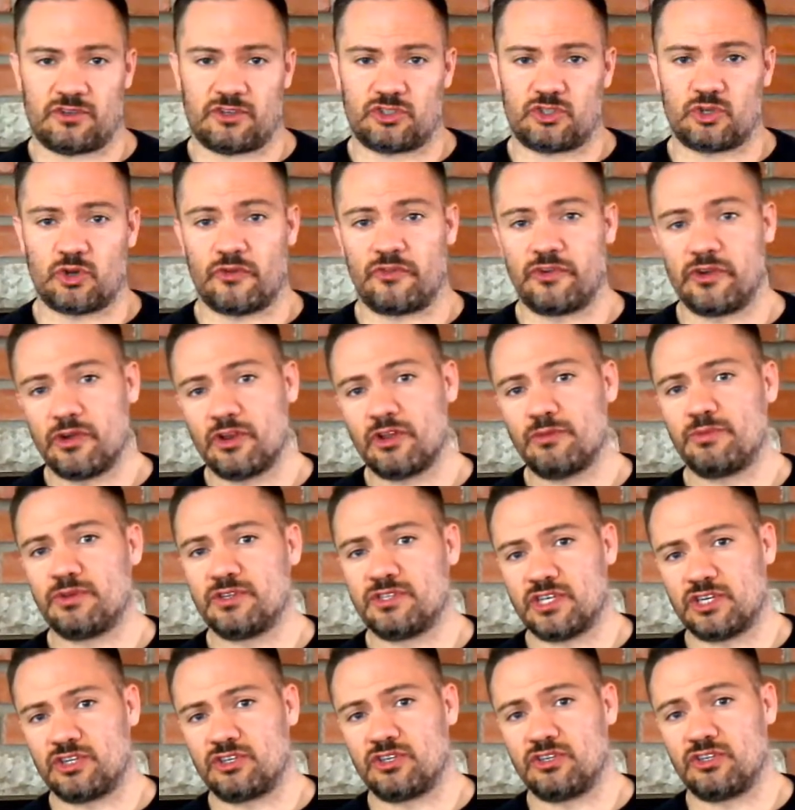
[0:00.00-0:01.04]
So if you're in a
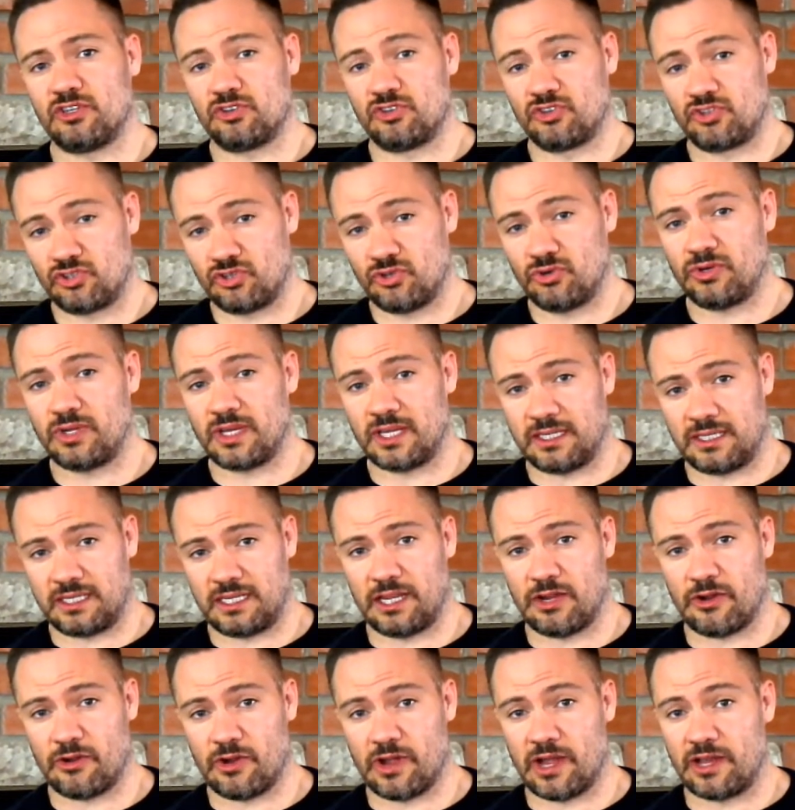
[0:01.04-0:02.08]
position to shoot a
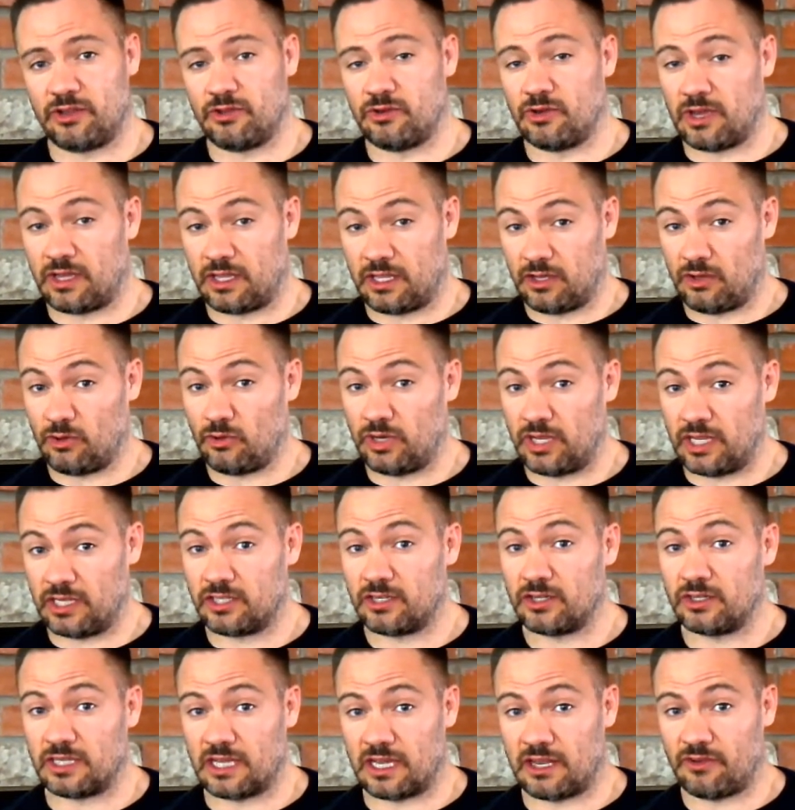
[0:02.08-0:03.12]
deer and you, you need
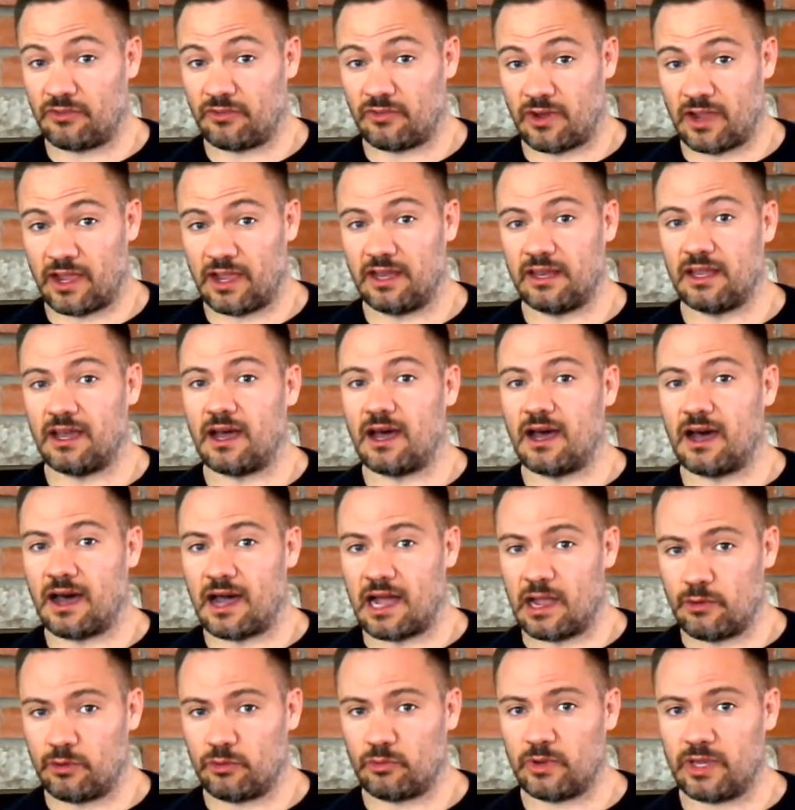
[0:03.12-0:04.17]
to identify it
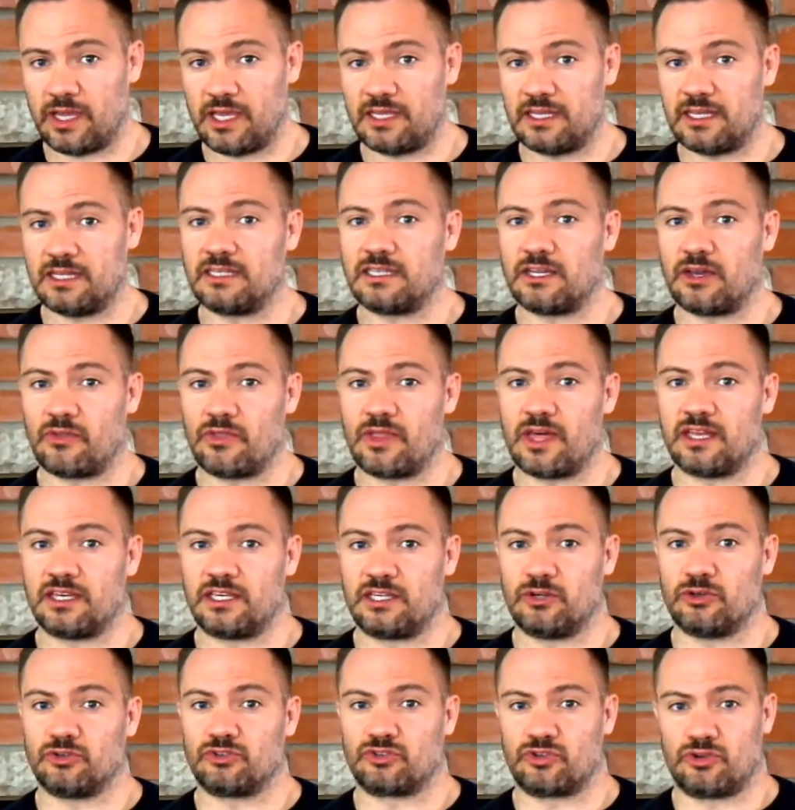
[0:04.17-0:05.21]
I would wait until that
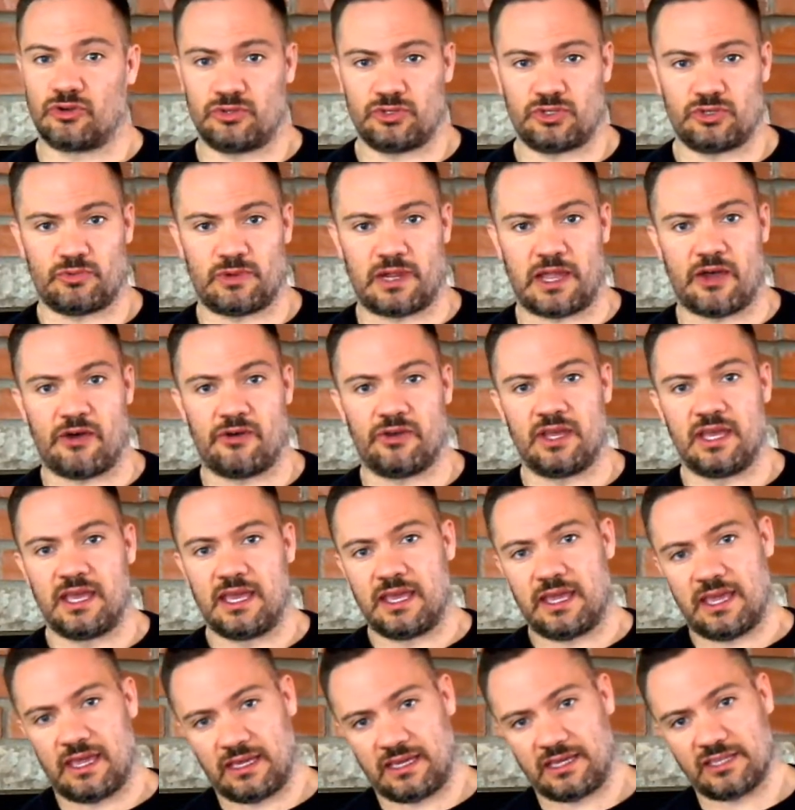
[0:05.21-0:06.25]
deer turns around
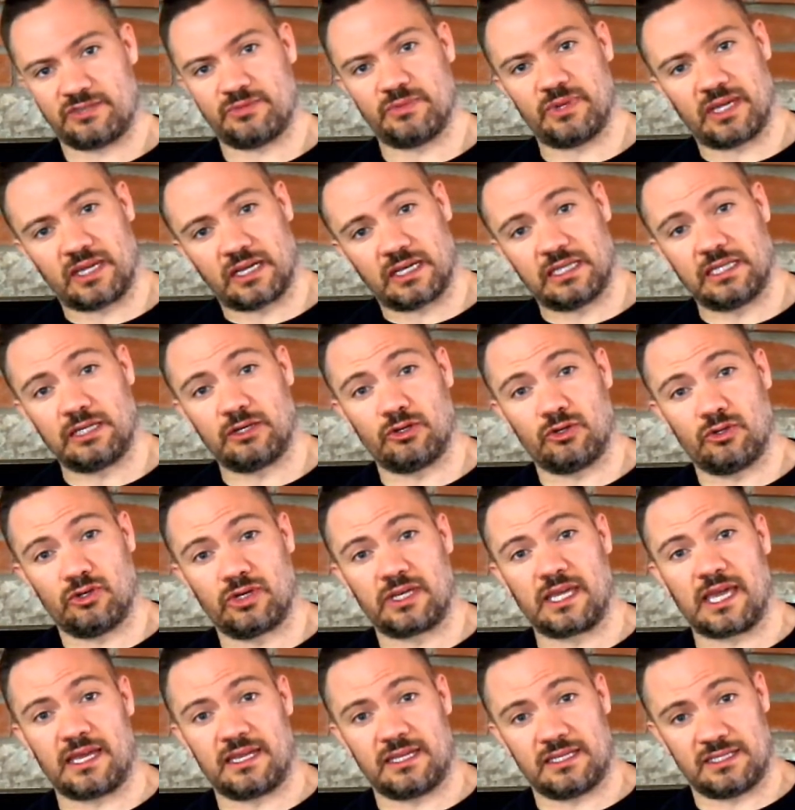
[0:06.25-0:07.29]
and gives me a clear
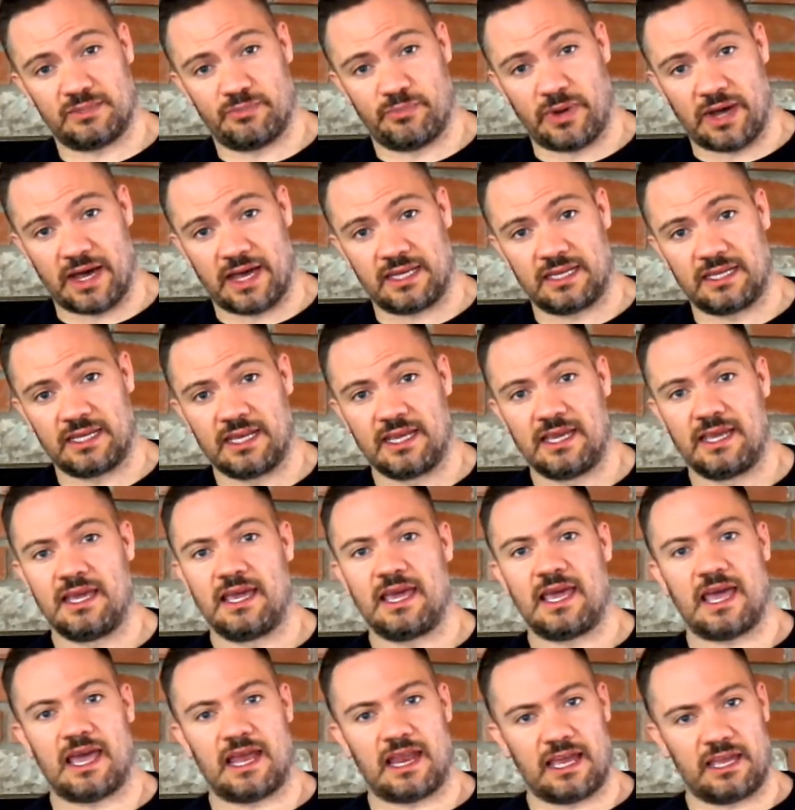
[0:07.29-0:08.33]
look at its butt,
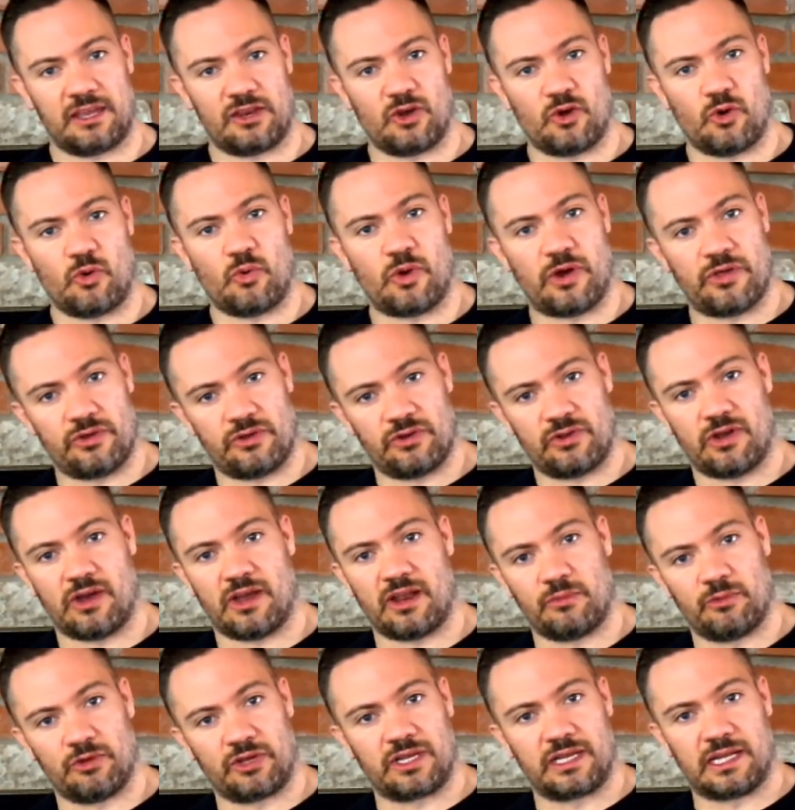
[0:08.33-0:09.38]
and I know whether or not
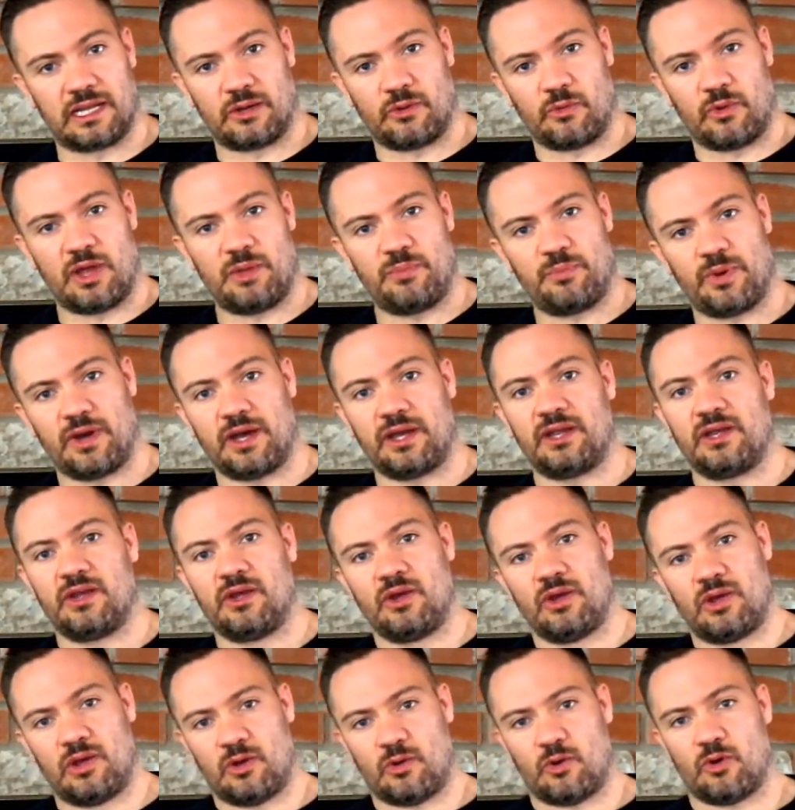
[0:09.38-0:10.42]
I'm looking at a white butt
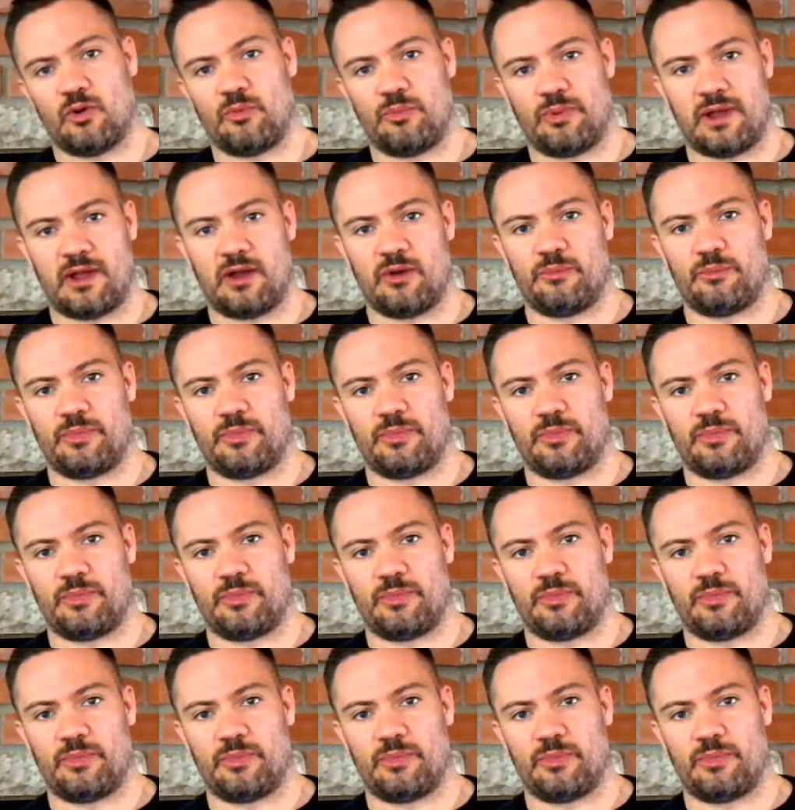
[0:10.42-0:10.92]
or a brown